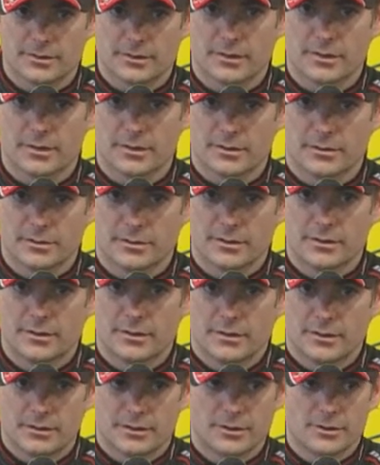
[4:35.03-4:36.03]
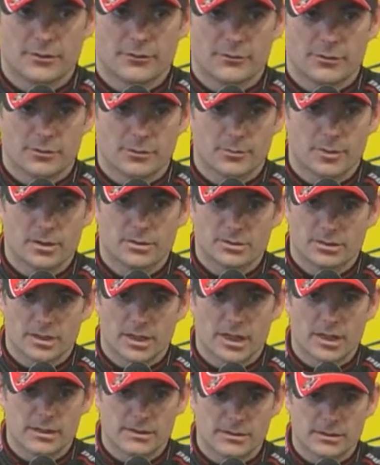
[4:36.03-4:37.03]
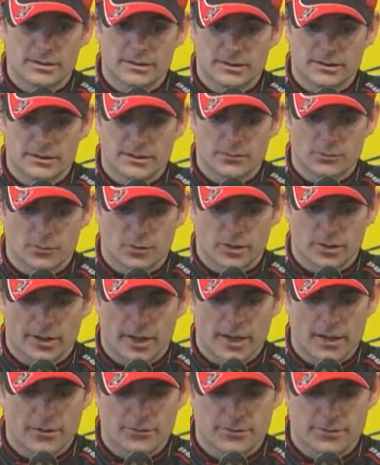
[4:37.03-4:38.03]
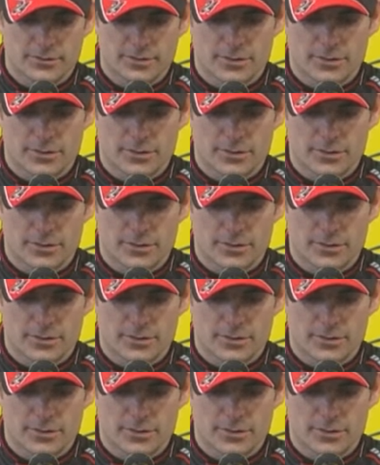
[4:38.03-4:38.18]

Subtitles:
for a bunch of guys it didn't work out.